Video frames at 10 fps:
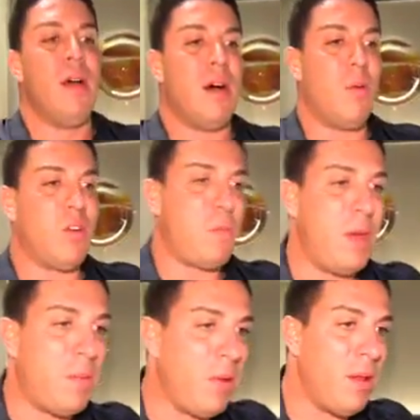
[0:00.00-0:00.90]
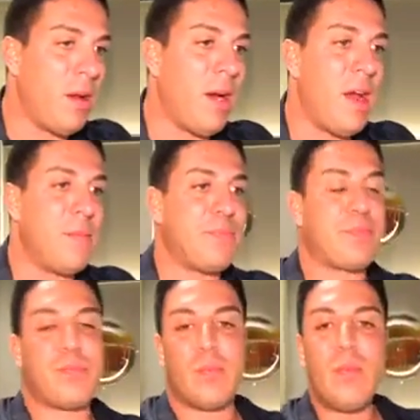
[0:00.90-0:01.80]
uh, with people. All right.
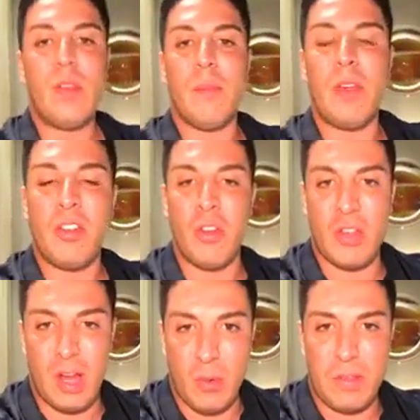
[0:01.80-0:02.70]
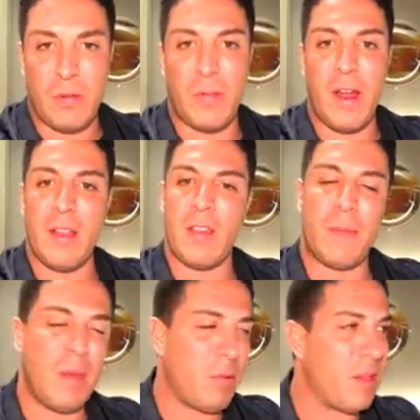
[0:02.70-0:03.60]
Make sure you share it with your friends, the
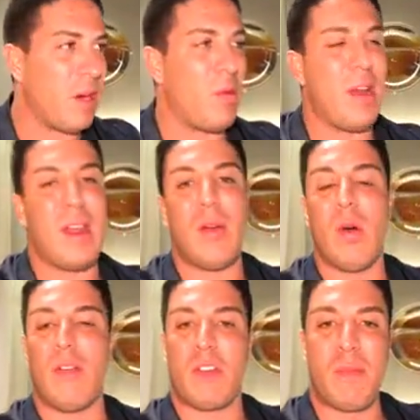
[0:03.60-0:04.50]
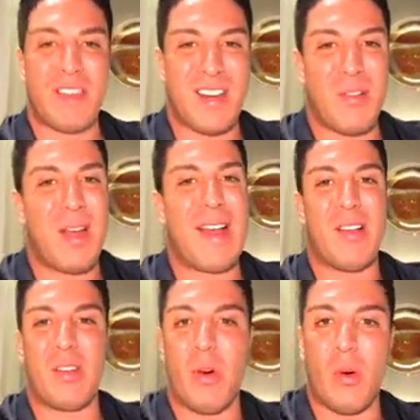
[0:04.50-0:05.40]
people that are running, whoever's missing in right
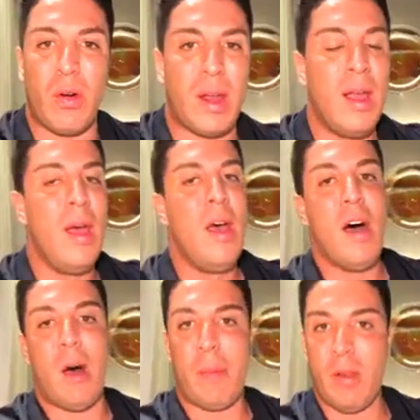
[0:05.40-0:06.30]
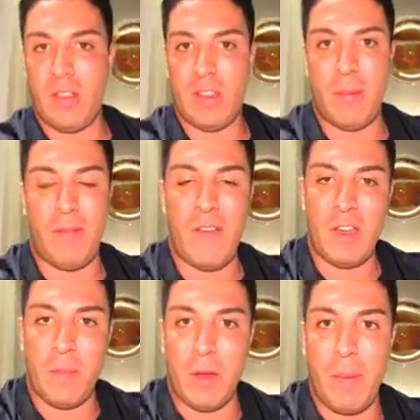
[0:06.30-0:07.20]
now. Don't worry. I'll post it to my
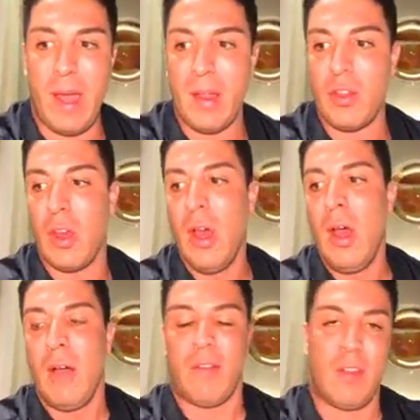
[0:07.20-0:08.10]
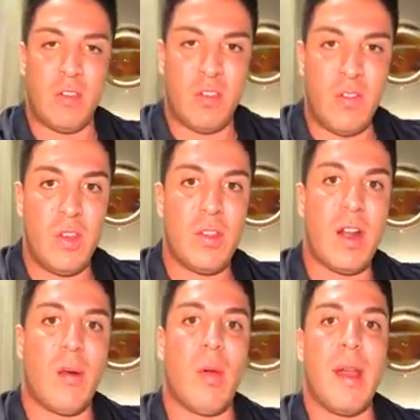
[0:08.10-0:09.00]
Facebook page. For those of you that
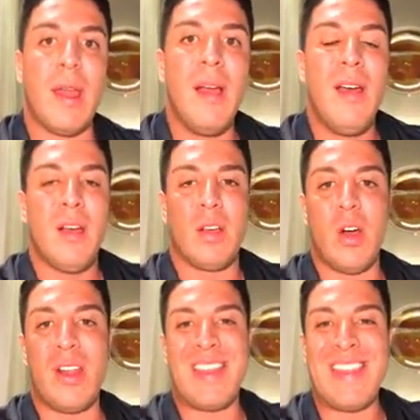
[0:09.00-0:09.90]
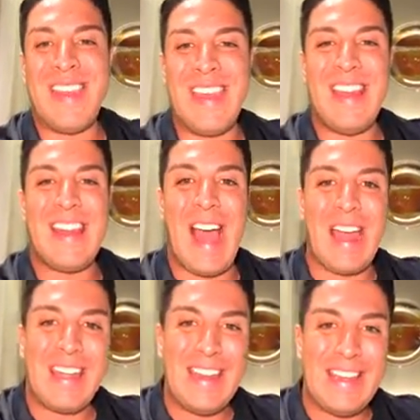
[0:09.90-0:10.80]
are running, go to
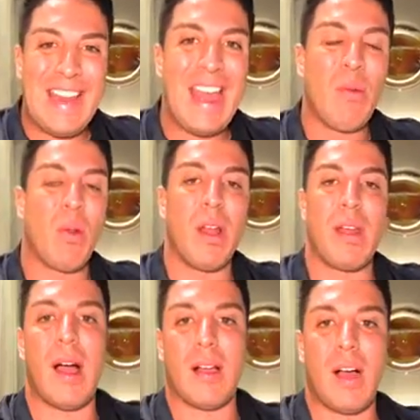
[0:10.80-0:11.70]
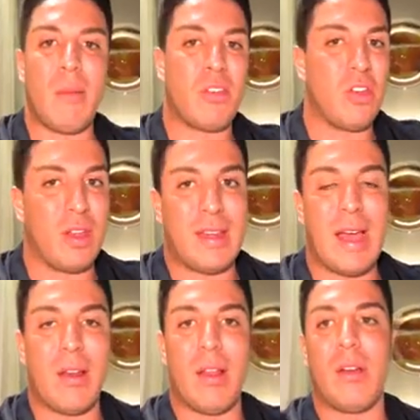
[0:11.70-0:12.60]
the90dayrun.com so you can
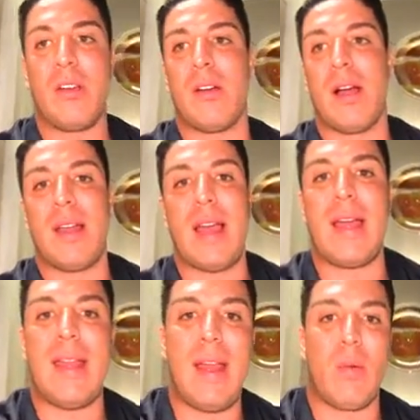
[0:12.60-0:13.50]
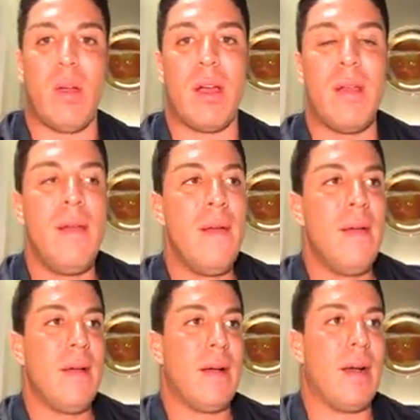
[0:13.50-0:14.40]
download your 90-day uh, run
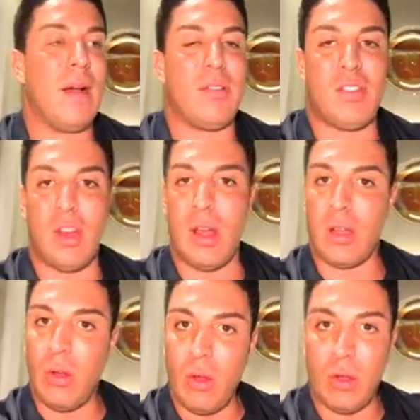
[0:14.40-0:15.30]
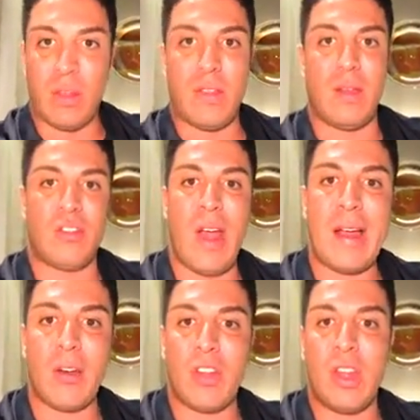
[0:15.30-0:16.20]
uh, uh goals
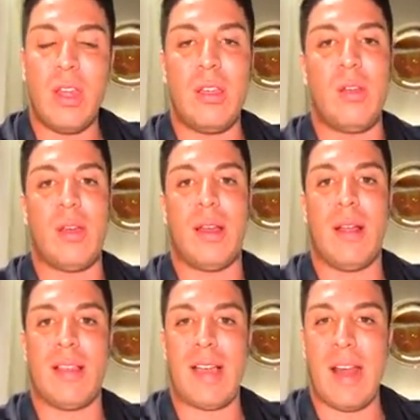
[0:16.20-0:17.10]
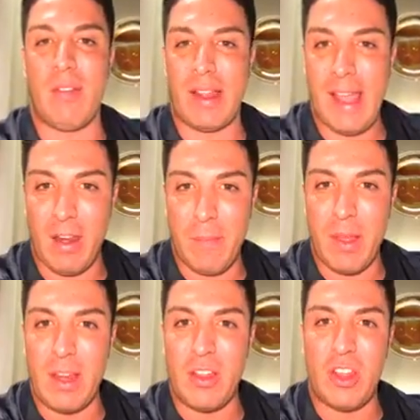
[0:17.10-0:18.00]
tracker sheet. You can it's kind of an
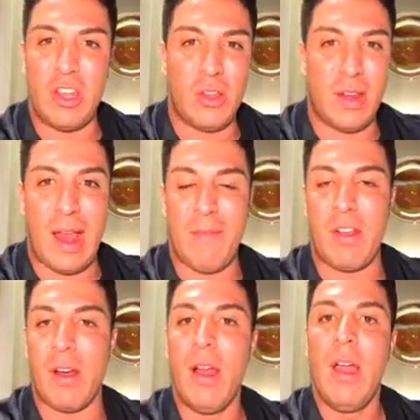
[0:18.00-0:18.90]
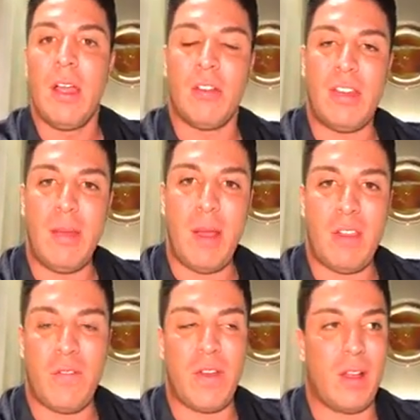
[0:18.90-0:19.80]
accountability sheet. You can have your your
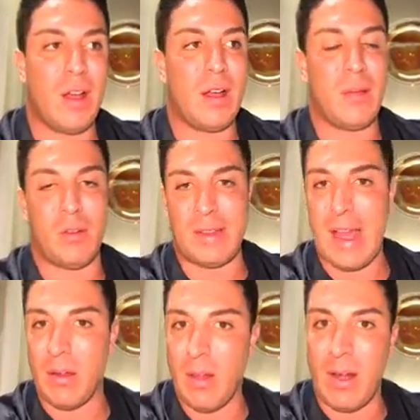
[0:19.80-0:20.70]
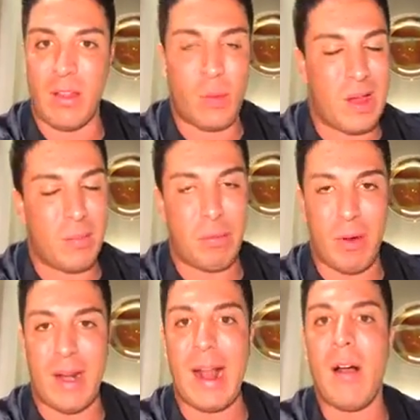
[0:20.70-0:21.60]
teammates fill, uh, download it as well and
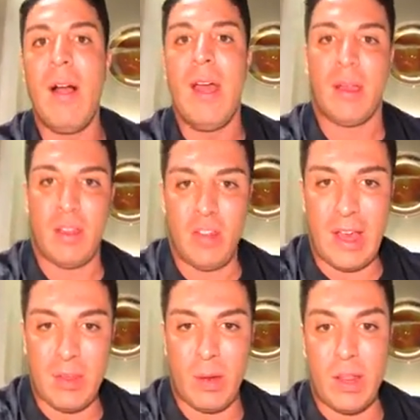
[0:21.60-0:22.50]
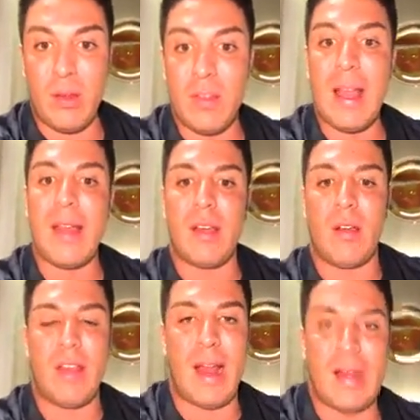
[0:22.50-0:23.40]
print it out because you guys want to use that
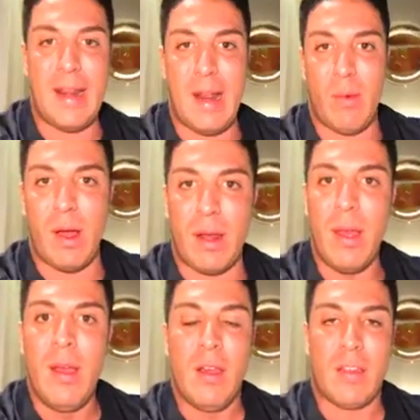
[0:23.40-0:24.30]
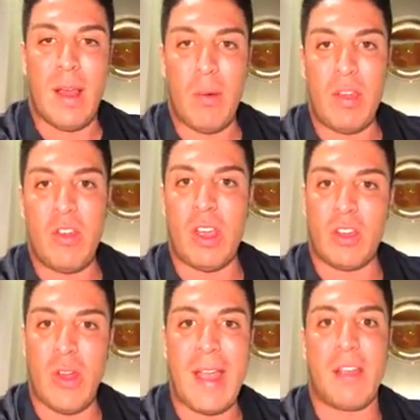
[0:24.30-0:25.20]
during the 90 day run. So that way you could
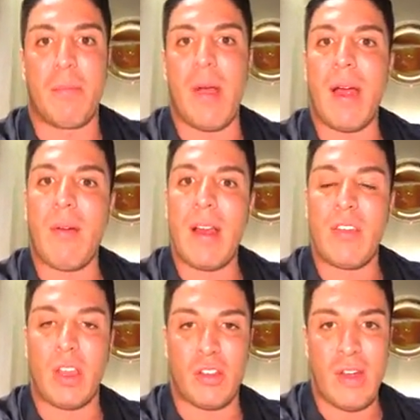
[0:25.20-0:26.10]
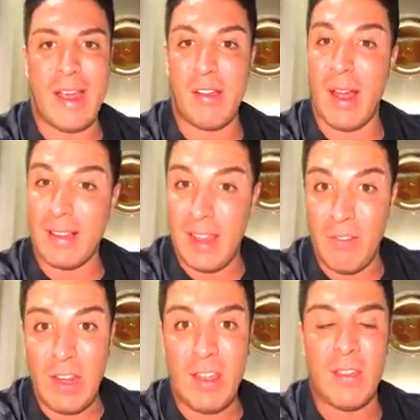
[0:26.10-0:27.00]
track your progress, you could track your
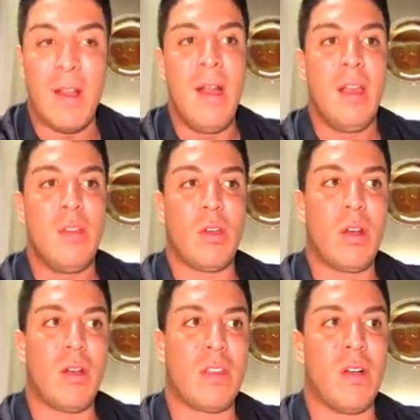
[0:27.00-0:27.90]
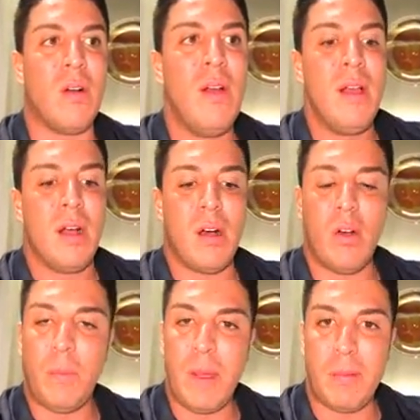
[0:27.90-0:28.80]
activities. You can also uh,
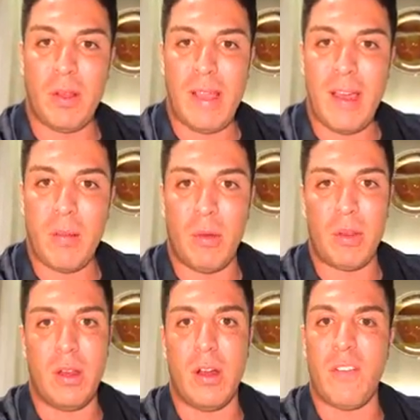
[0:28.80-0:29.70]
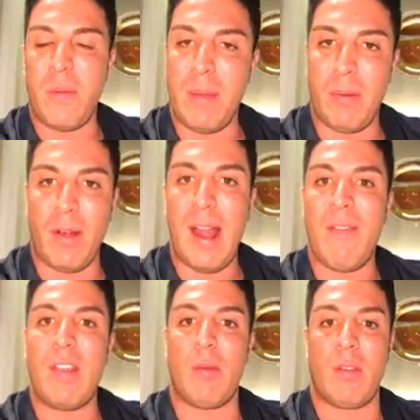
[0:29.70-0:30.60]
hold people accountable. You know if people aren't
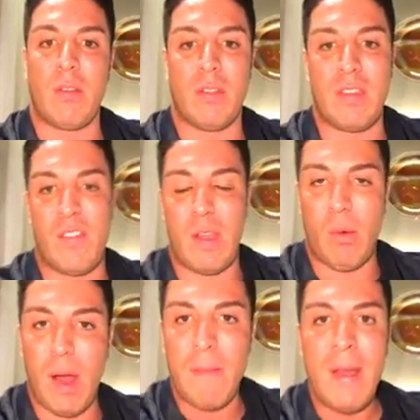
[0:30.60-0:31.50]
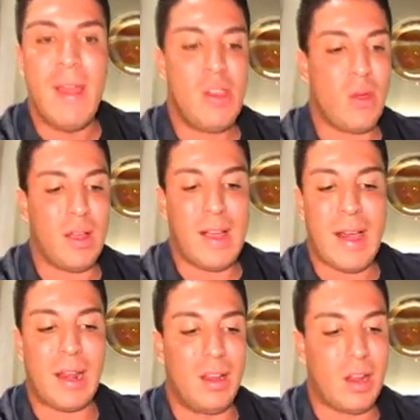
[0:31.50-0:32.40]
having the results that they want, you can
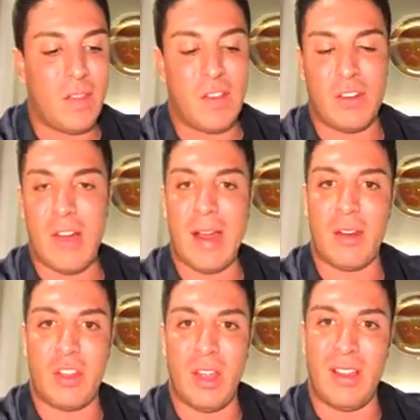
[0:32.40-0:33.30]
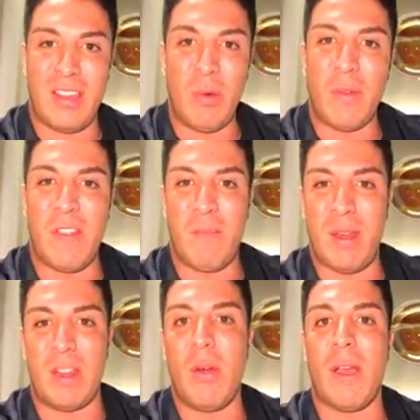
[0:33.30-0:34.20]
kind of look at their tracker sheet and see what they've
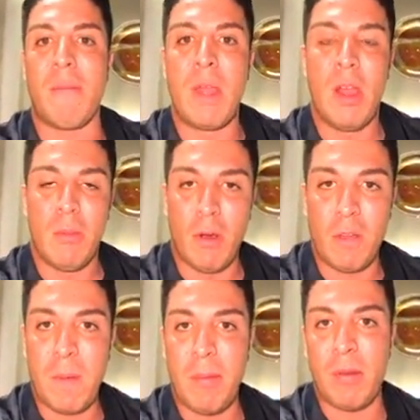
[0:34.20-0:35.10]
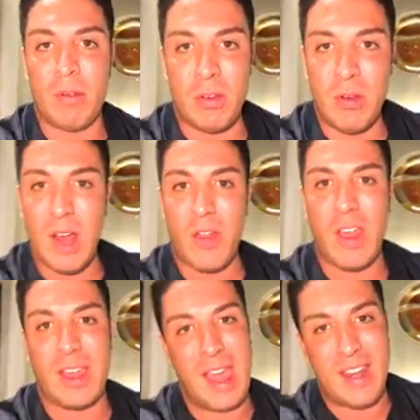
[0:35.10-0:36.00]
been doing. Most people who do
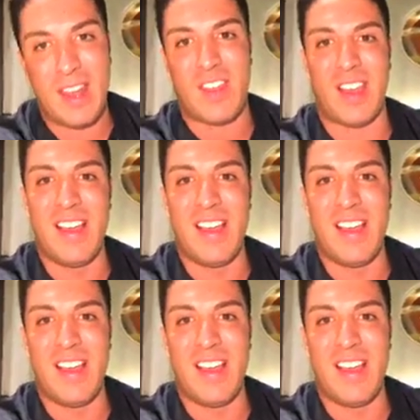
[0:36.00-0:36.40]
nothing get nothing.